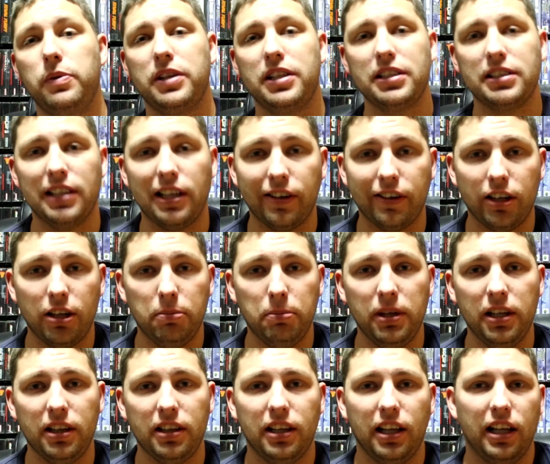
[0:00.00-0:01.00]
with this
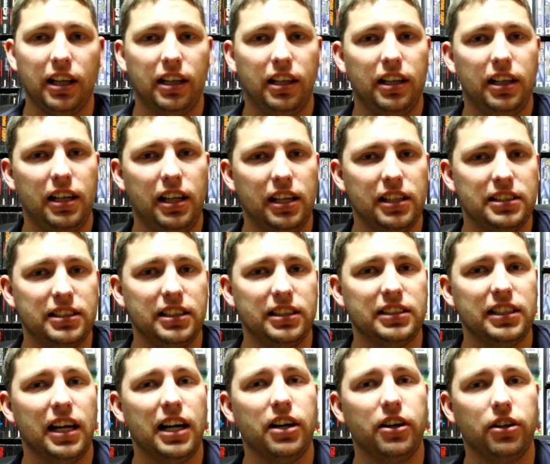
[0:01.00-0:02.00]
argument that this
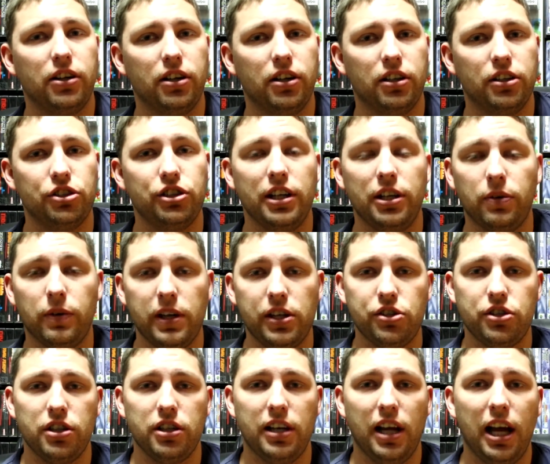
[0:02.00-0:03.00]
is a harder
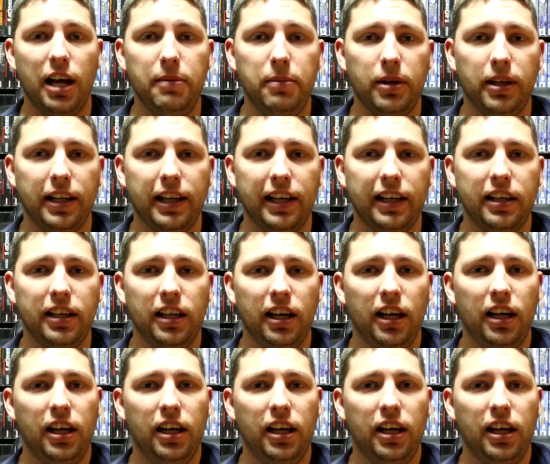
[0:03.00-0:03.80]
generation to emulate,